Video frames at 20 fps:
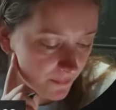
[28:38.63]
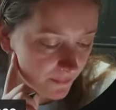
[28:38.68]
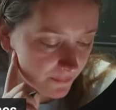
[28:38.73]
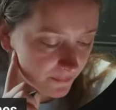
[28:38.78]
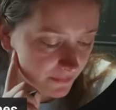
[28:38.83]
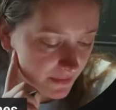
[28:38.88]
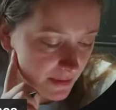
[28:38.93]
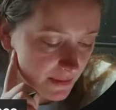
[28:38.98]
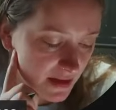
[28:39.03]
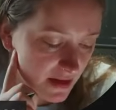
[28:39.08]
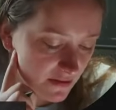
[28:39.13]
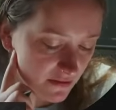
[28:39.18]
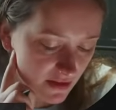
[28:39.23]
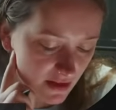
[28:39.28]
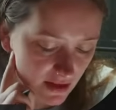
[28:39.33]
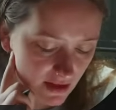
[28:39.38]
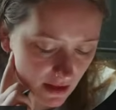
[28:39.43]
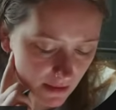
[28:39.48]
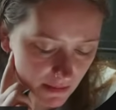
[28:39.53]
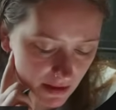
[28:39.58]
I mean, I feel
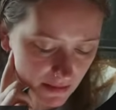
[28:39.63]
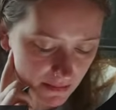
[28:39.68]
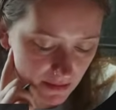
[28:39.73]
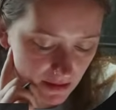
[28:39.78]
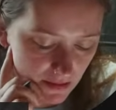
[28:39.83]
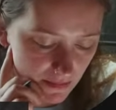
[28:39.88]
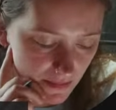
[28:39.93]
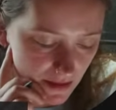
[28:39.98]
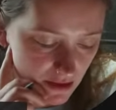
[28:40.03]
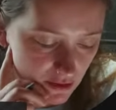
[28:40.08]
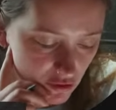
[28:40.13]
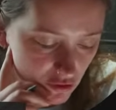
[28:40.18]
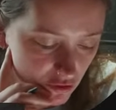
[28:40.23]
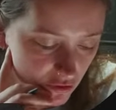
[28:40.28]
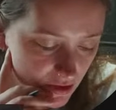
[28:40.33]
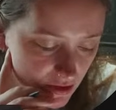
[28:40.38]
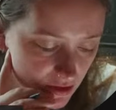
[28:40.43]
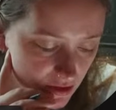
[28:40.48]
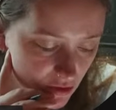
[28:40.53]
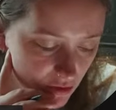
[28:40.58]
like that might be the best
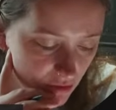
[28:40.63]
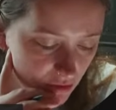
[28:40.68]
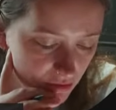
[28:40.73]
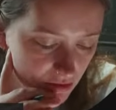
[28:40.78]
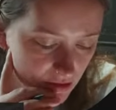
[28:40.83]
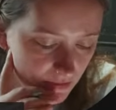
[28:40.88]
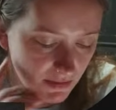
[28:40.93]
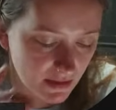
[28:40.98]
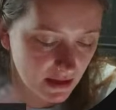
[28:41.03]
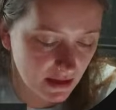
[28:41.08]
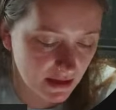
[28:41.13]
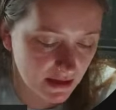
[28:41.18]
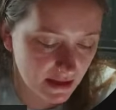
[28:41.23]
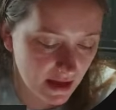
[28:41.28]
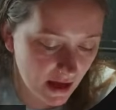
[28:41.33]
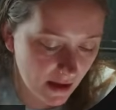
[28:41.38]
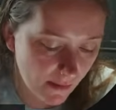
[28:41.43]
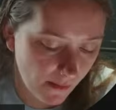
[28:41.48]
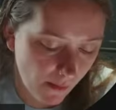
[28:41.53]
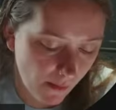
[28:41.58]
choice, going with something like that.